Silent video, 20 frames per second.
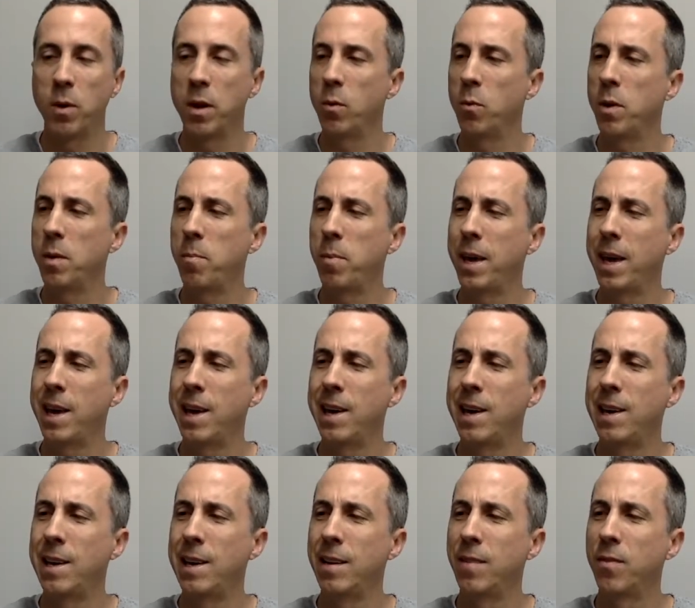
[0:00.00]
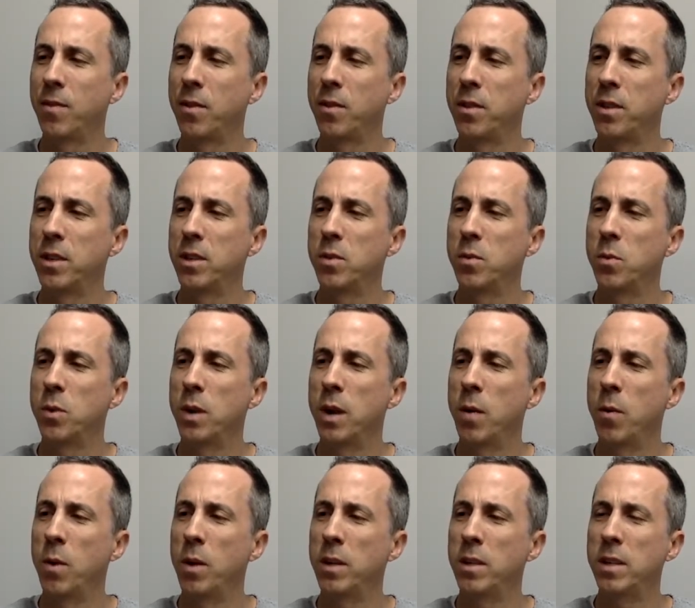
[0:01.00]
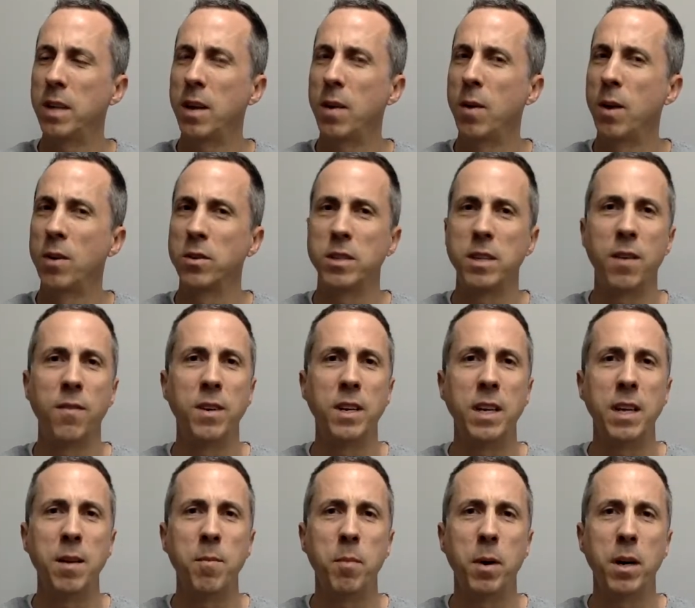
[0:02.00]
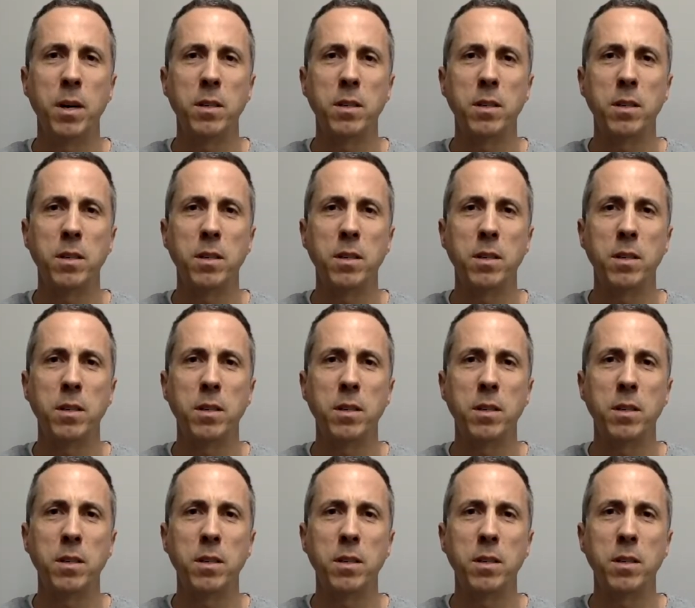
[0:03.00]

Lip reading: we paid for this one, I want to say around $17,